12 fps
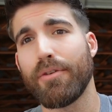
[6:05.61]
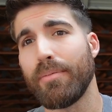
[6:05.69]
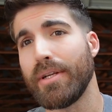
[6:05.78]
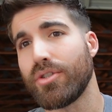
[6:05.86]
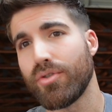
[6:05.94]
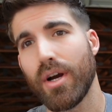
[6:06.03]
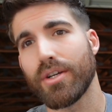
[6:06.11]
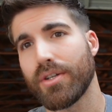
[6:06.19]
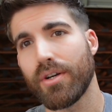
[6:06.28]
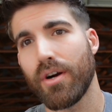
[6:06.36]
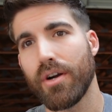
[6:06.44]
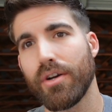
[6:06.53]
to be
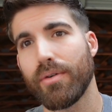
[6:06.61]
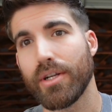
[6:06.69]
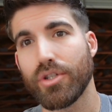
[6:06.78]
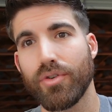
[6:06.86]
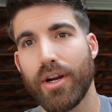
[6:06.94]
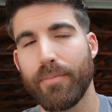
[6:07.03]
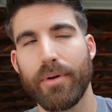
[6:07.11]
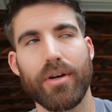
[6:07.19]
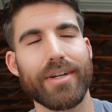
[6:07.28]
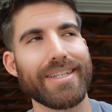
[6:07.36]
structured cardio on a treadmill.